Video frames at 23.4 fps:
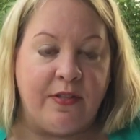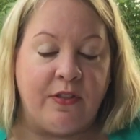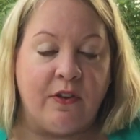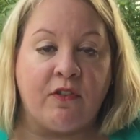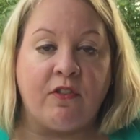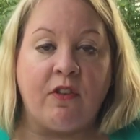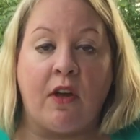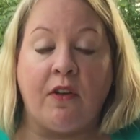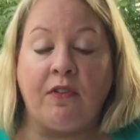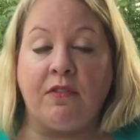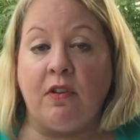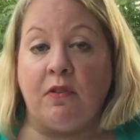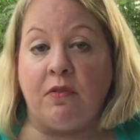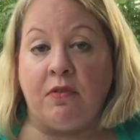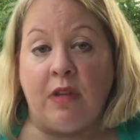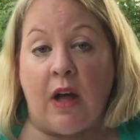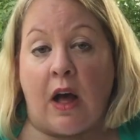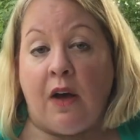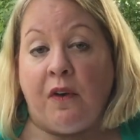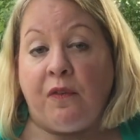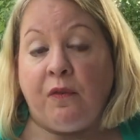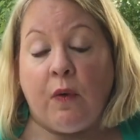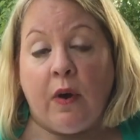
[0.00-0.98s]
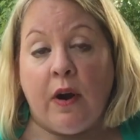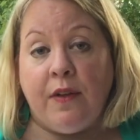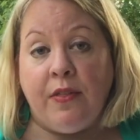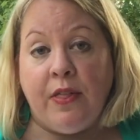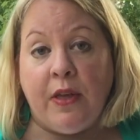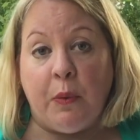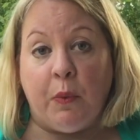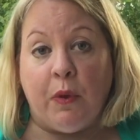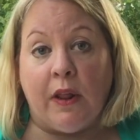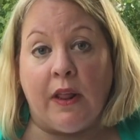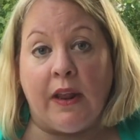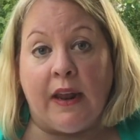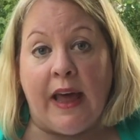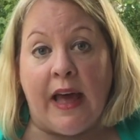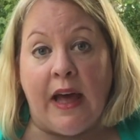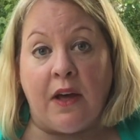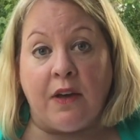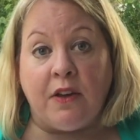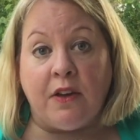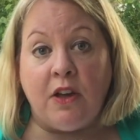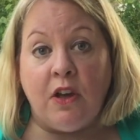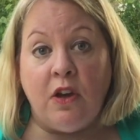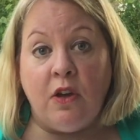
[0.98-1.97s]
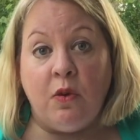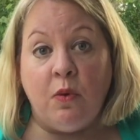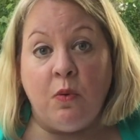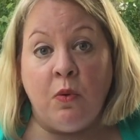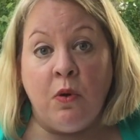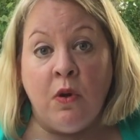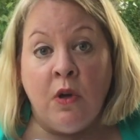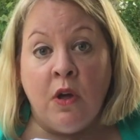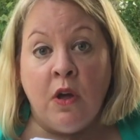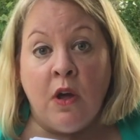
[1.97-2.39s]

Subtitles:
There's also software that will allow you